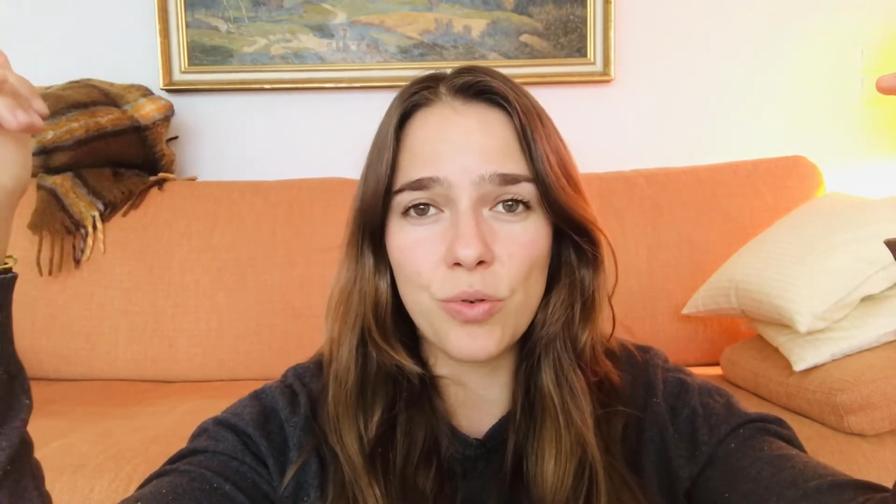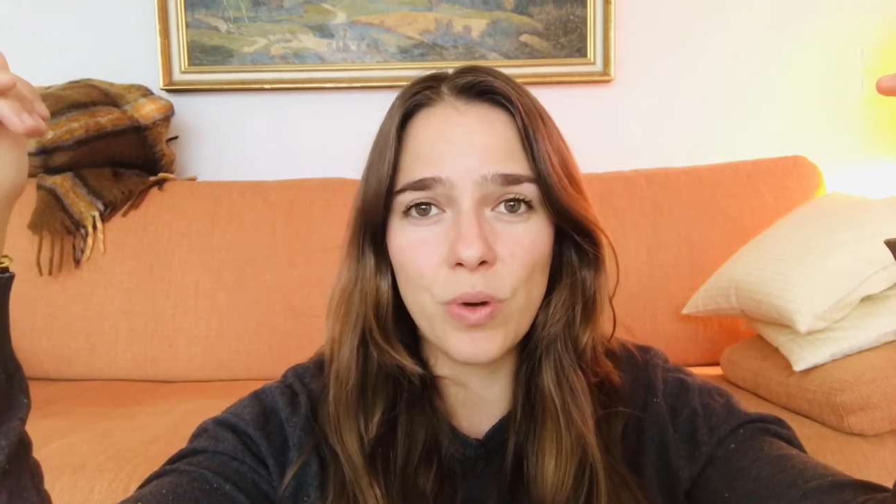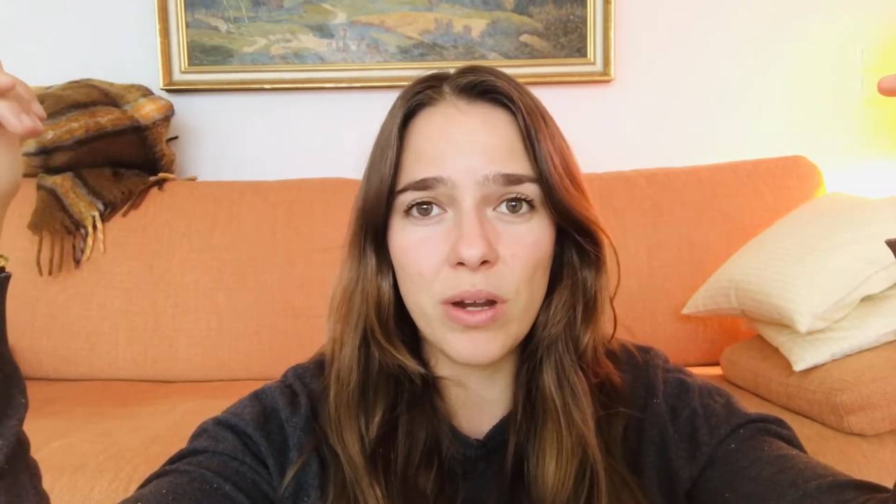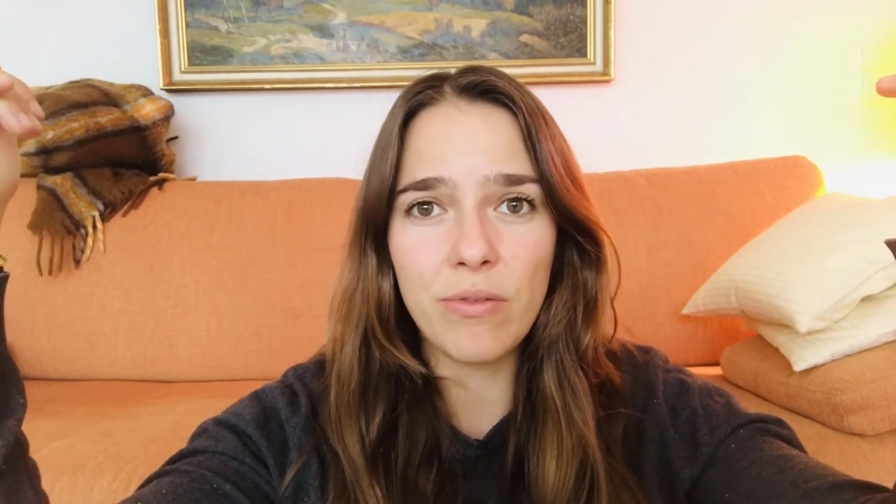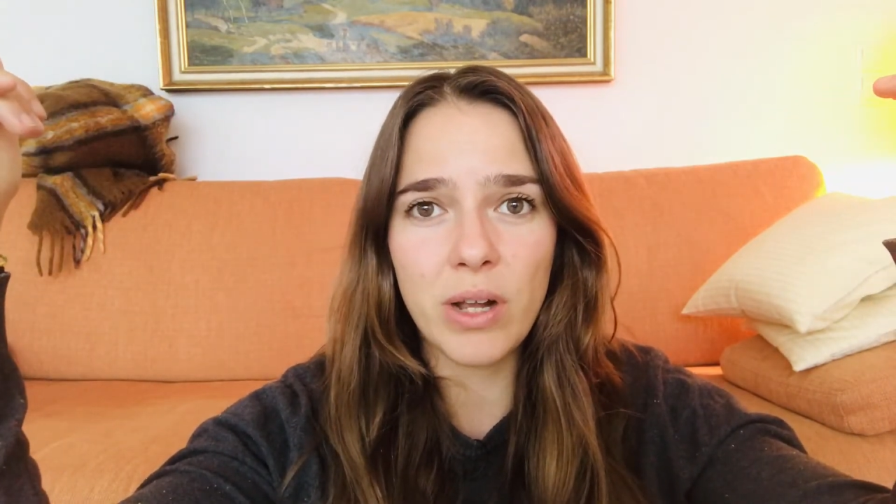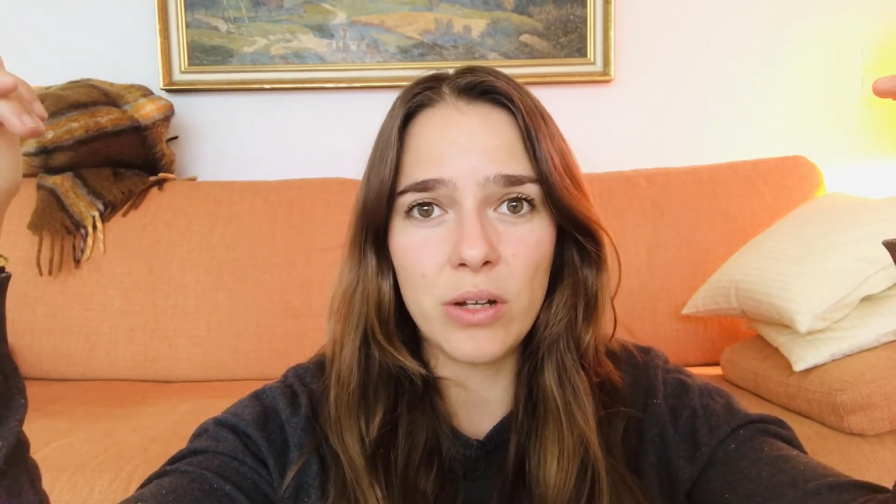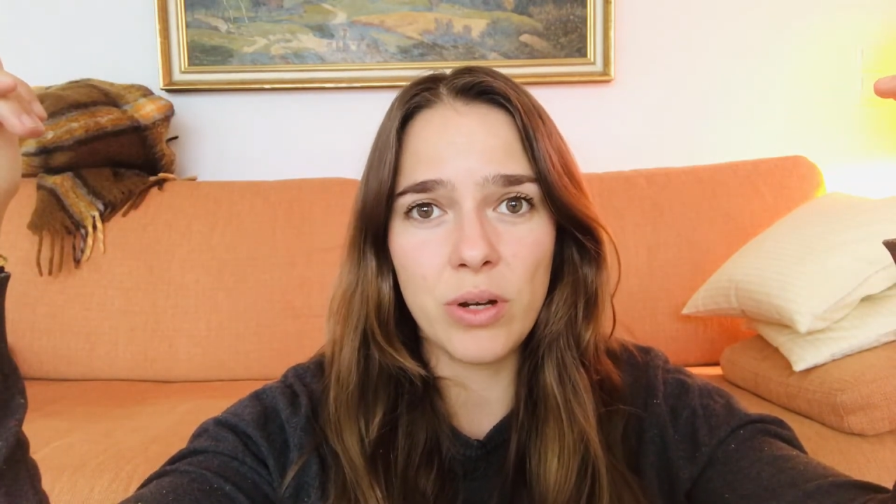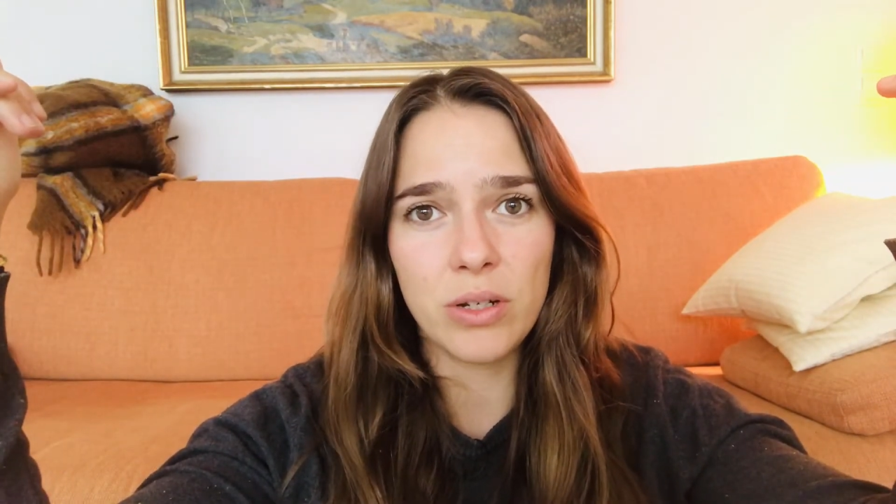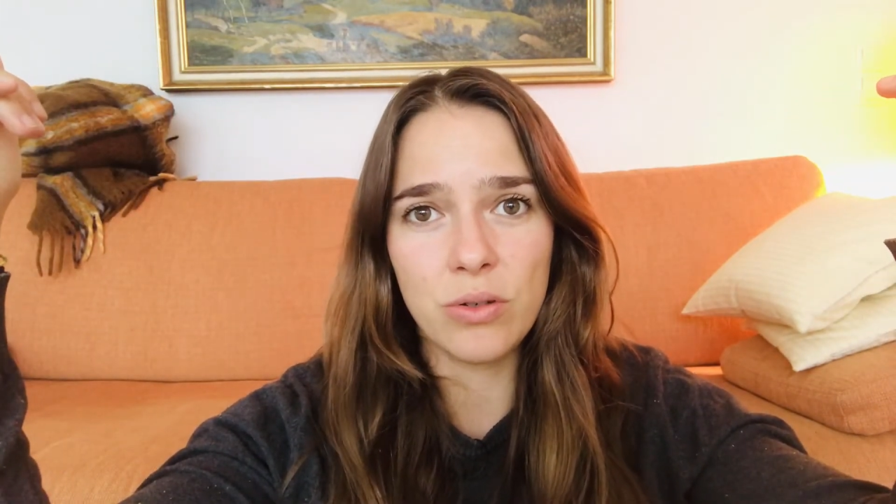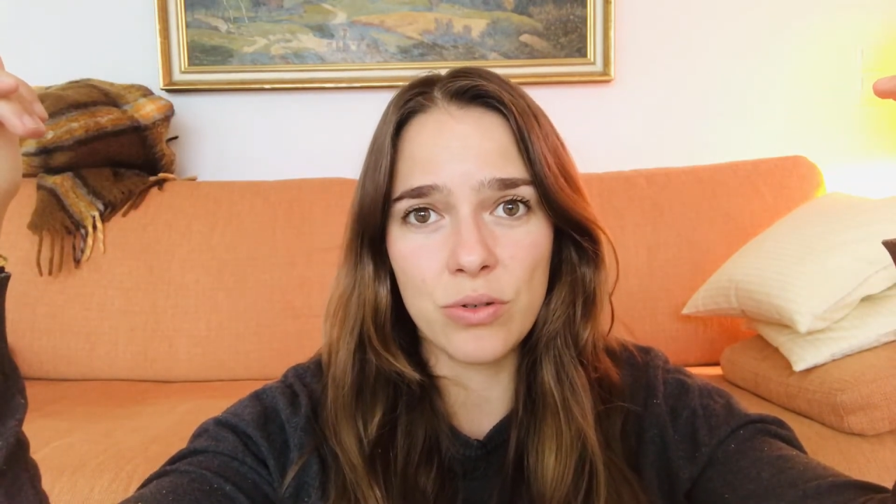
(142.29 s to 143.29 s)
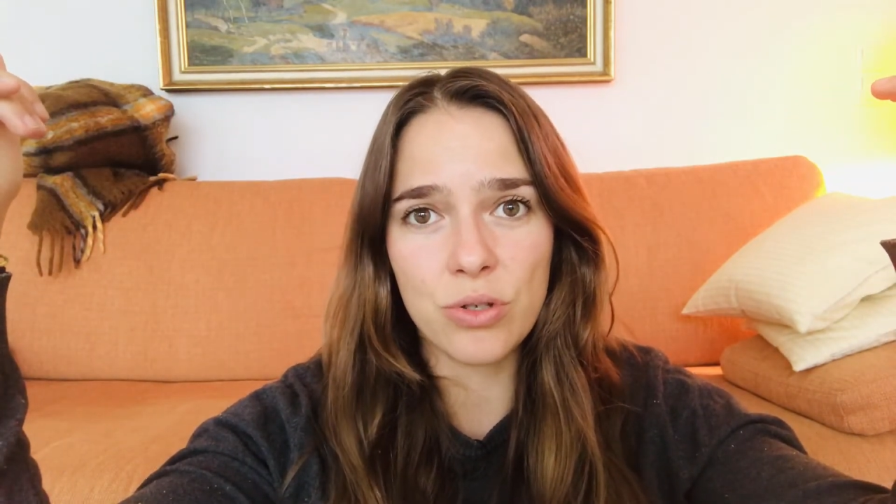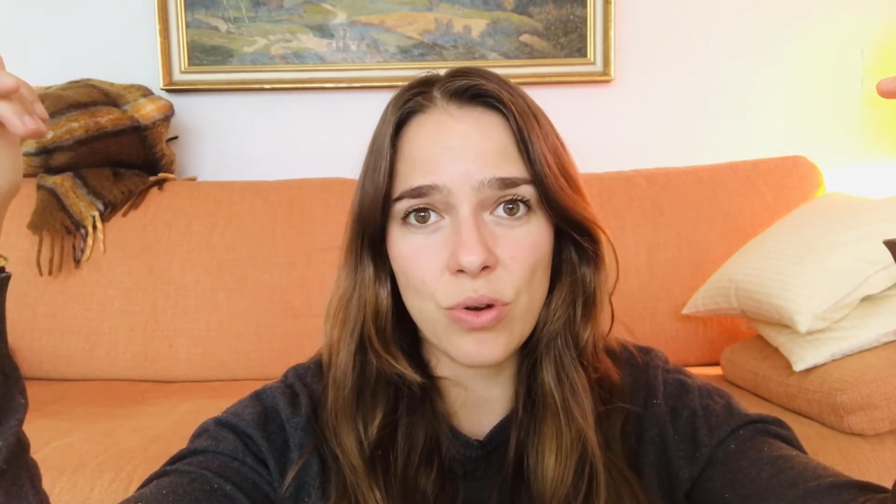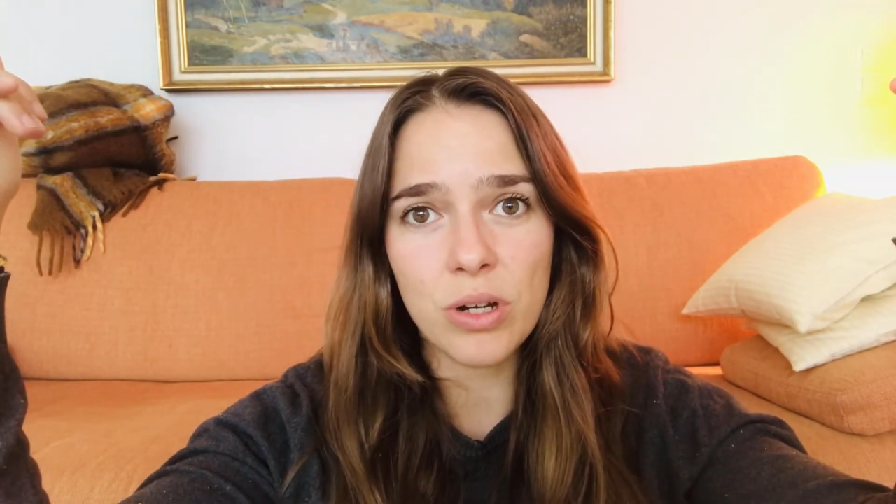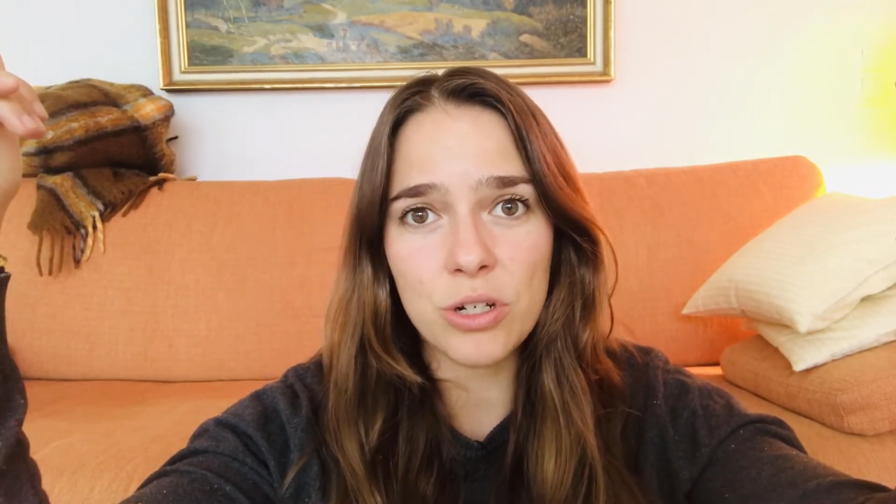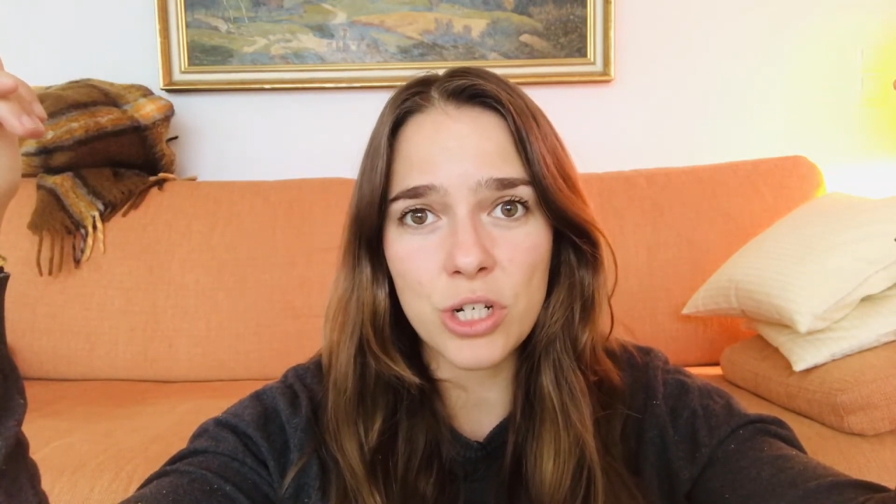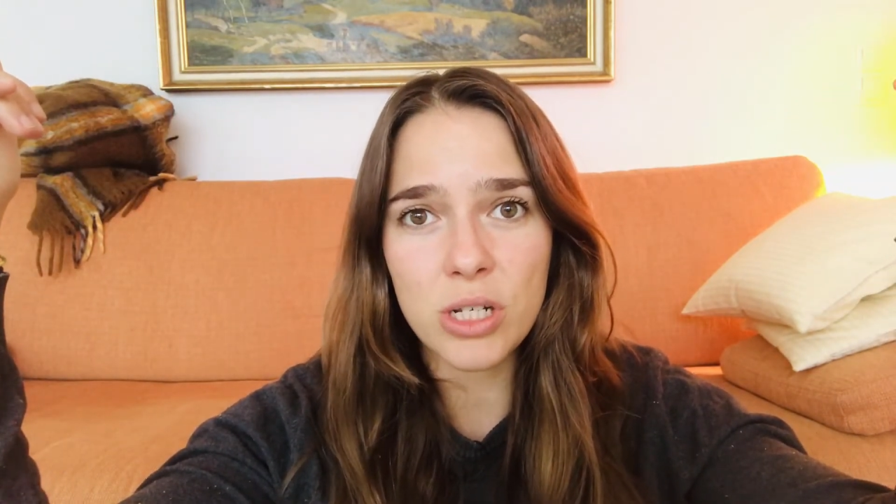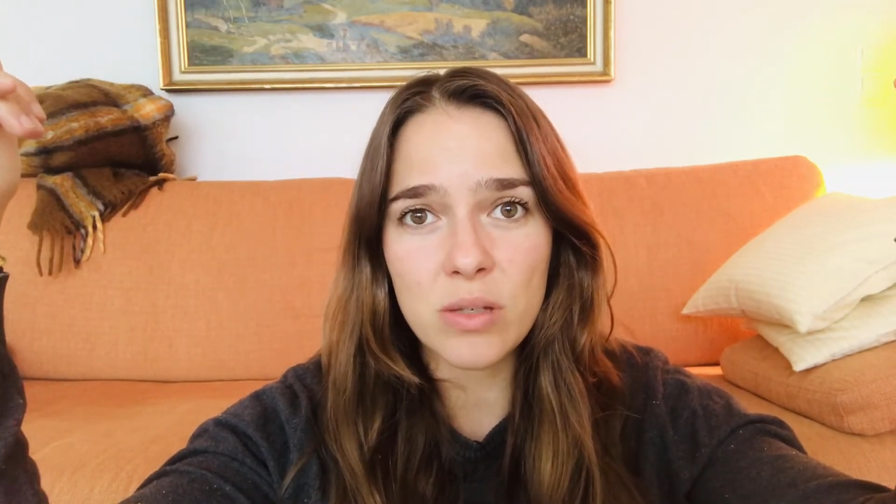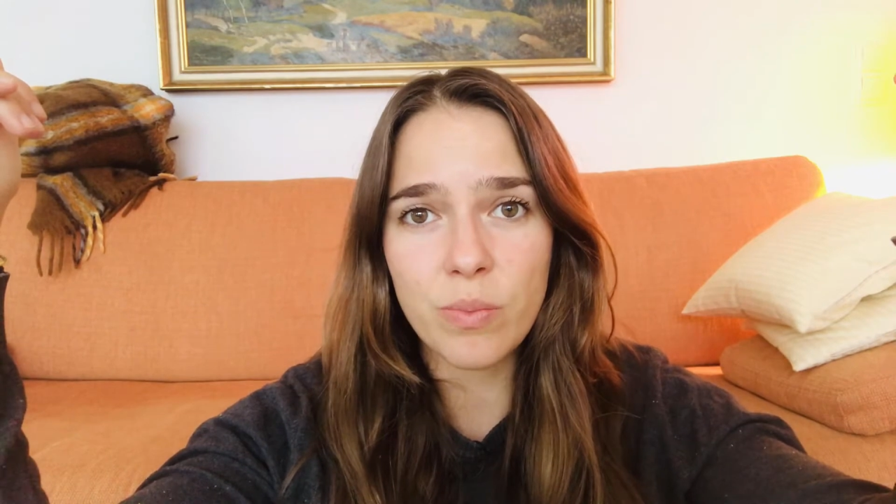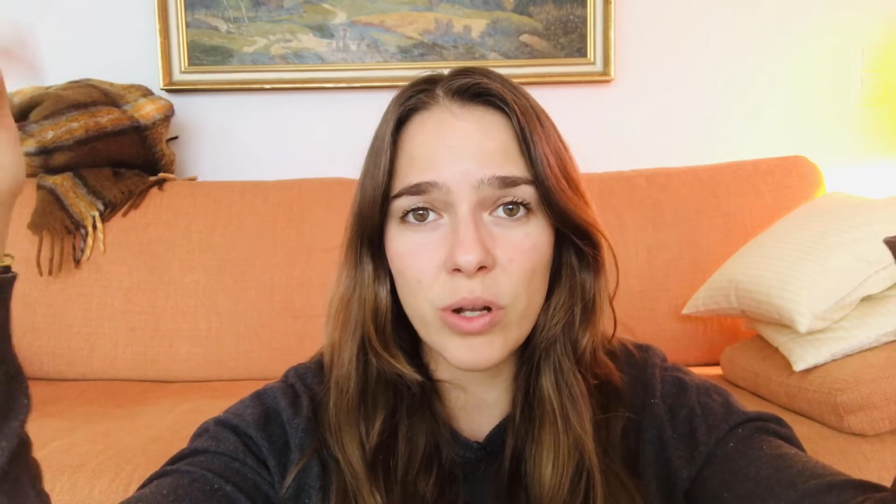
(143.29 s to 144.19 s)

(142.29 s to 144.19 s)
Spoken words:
reevaluate your strategies.